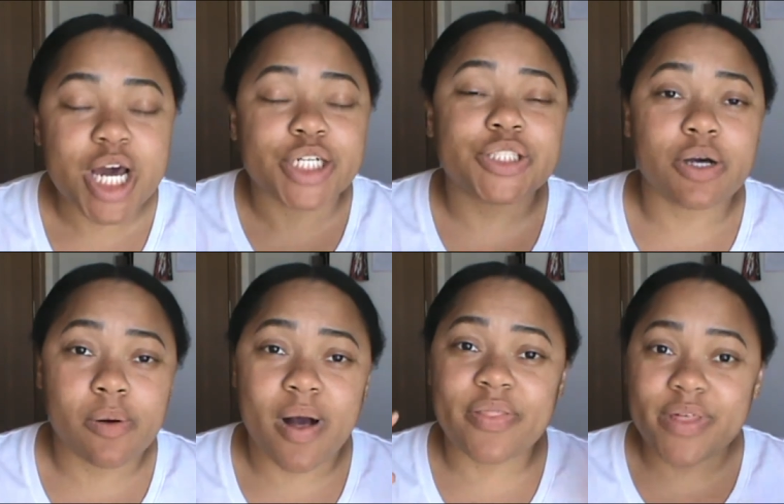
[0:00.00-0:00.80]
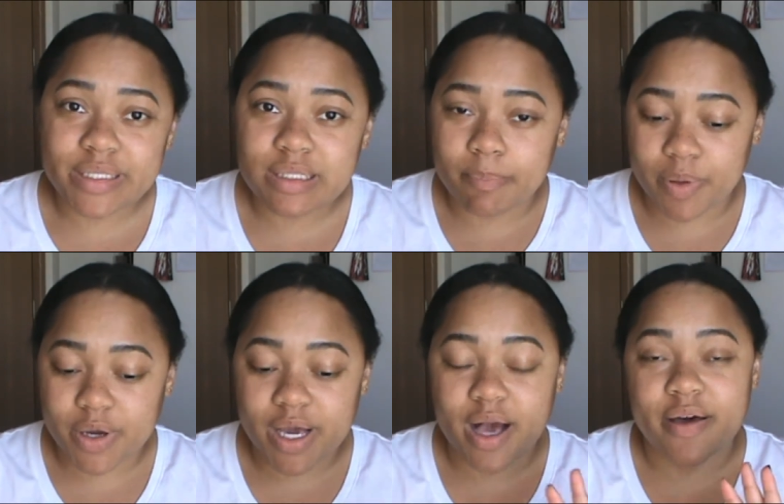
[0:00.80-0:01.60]
So this
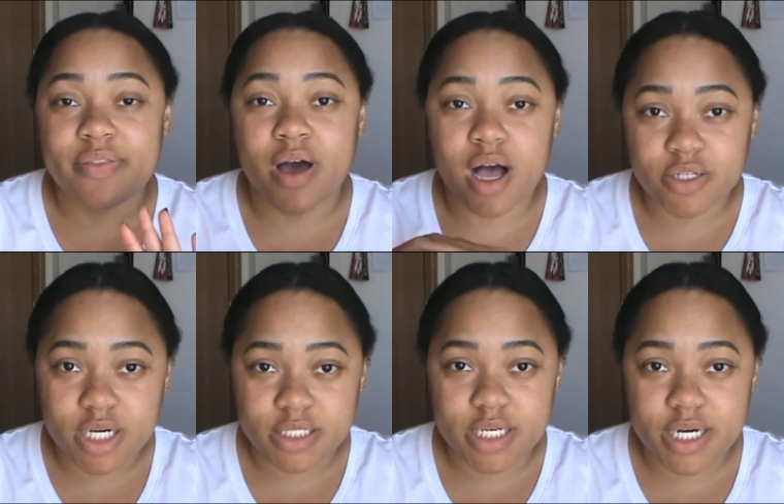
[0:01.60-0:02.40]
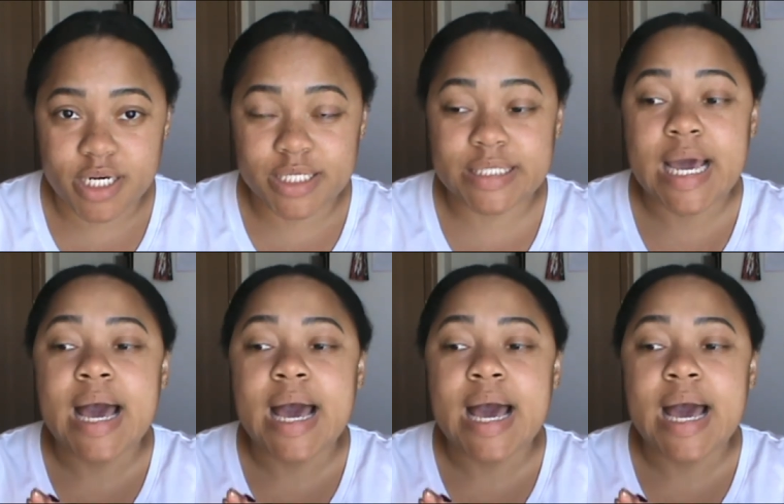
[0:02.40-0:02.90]
book in the Hot Jocks series